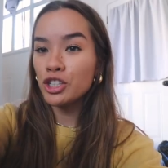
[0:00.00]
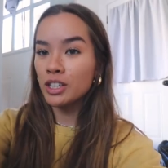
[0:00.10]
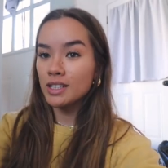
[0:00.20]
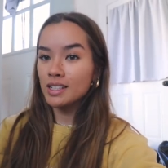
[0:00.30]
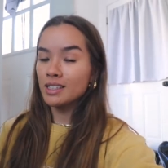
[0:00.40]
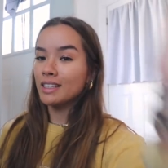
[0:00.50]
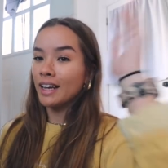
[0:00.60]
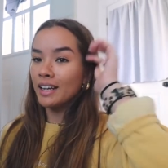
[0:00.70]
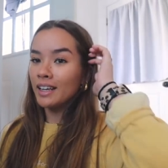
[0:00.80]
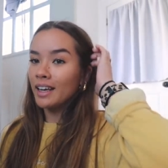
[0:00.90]
just
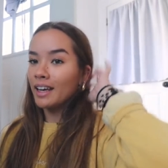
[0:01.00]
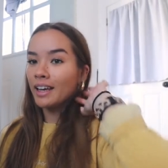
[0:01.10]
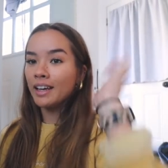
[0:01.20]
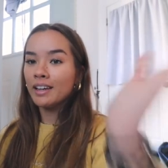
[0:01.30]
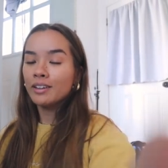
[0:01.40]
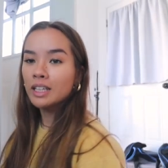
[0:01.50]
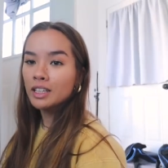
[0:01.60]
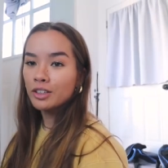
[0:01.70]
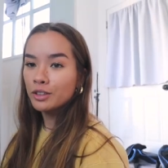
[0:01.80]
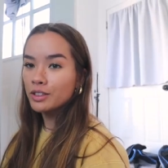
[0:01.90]
getting a,
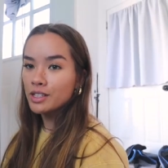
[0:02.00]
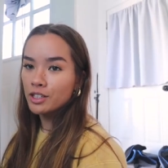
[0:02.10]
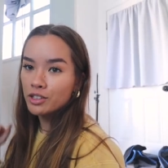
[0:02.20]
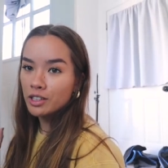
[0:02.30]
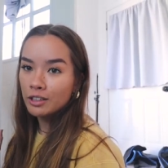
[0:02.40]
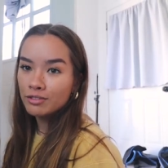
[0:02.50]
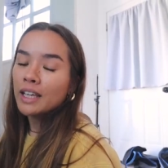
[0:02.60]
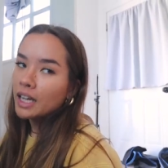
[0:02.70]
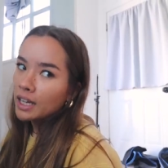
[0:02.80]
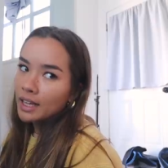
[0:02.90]
hello, you can see yourself,
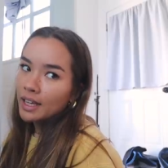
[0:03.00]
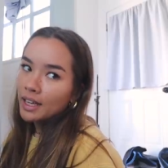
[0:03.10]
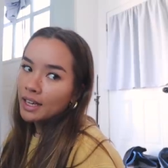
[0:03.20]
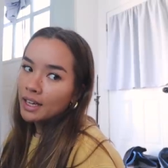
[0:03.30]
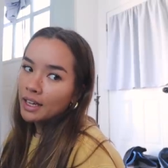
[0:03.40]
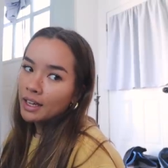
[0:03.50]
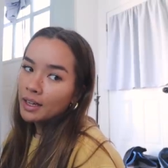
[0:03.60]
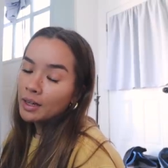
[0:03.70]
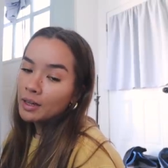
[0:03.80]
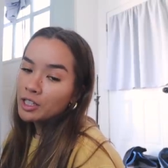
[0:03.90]
getting a
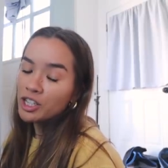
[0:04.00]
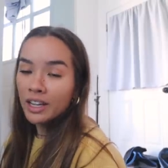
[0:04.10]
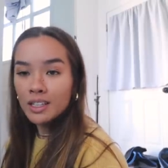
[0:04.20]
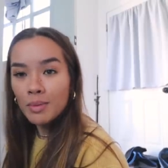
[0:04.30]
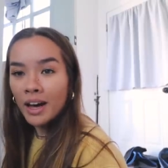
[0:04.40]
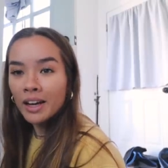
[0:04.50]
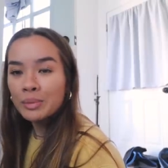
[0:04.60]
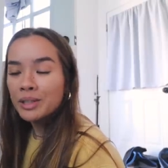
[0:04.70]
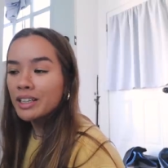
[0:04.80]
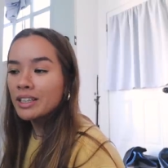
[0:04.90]
checked bag
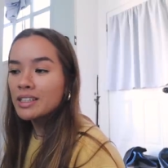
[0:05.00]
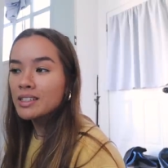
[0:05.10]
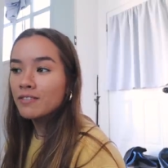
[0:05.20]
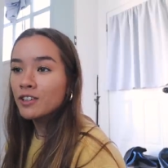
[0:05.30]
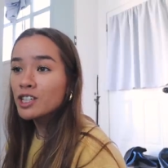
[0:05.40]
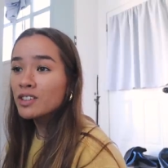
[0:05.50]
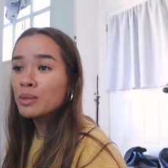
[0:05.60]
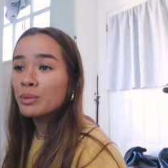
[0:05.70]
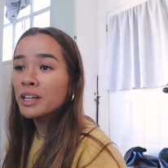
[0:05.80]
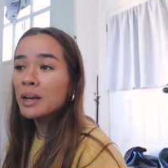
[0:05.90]
because first of all
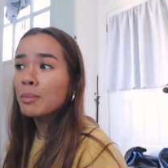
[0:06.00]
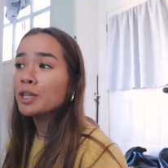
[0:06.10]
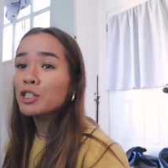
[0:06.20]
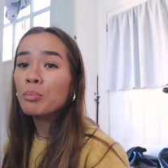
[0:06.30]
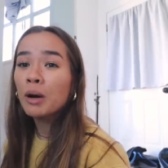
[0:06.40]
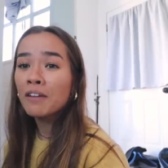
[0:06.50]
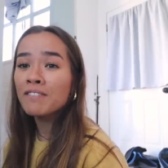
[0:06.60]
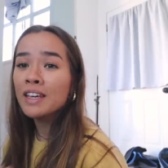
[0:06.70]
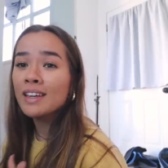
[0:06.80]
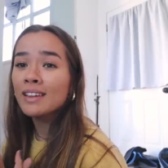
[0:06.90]
I'm bringing a bunch of
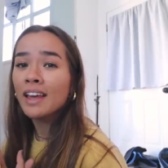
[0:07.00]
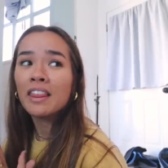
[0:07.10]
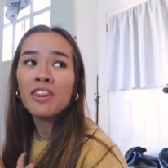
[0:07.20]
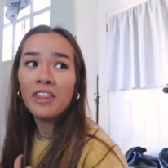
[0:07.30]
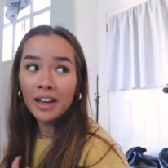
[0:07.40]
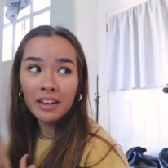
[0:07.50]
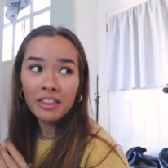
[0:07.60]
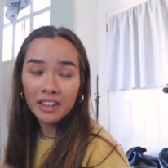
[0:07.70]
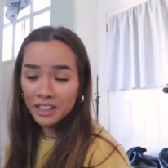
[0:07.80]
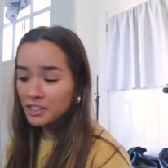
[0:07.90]
puffy like thick
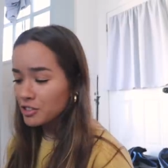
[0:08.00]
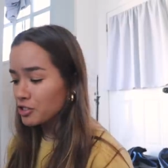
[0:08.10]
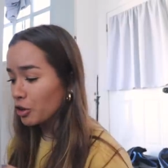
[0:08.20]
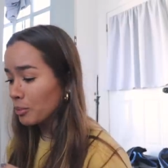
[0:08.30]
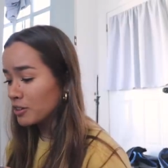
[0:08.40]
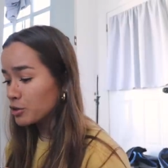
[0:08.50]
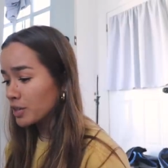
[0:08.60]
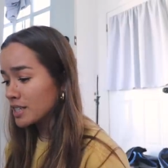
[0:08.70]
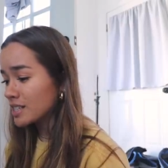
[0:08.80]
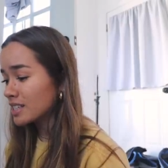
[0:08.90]
things so my
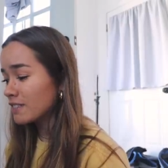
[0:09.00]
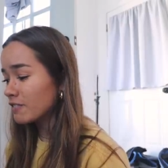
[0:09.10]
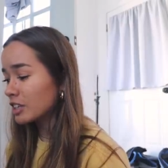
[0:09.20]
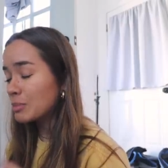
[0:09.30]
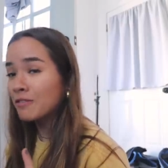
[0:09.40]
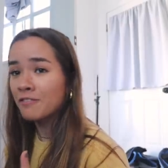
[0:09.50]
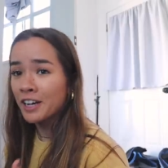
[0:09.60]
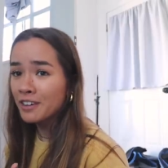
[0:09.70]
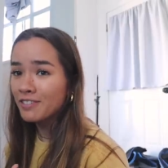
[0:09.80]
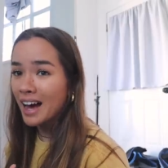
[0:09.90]
suitcase is gonna fill up
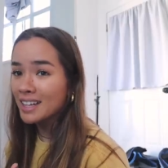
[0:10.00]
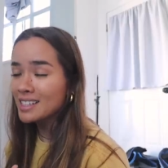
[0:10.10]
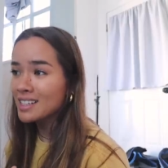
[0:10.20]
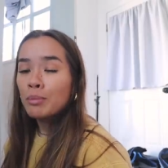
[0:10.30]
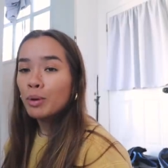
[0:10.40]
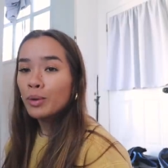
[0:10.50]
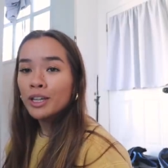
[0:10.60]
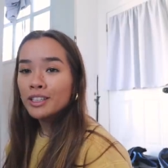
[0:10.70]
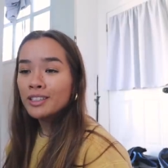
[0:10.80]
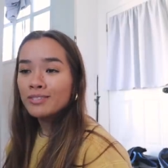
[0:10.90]
very fast but we're
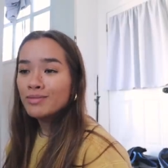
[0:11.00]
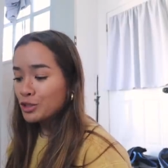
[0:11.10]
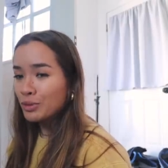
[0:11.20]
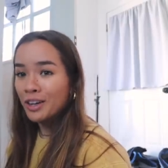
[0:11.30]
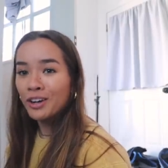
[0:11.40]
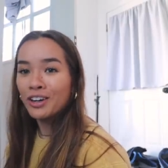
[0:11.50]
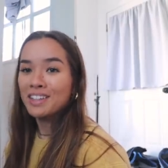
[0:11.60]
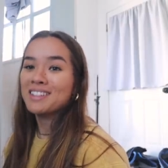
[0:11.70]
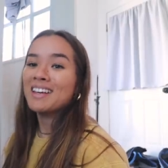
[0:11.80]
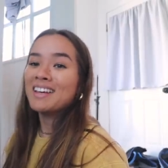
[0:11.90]
gonna try our hardest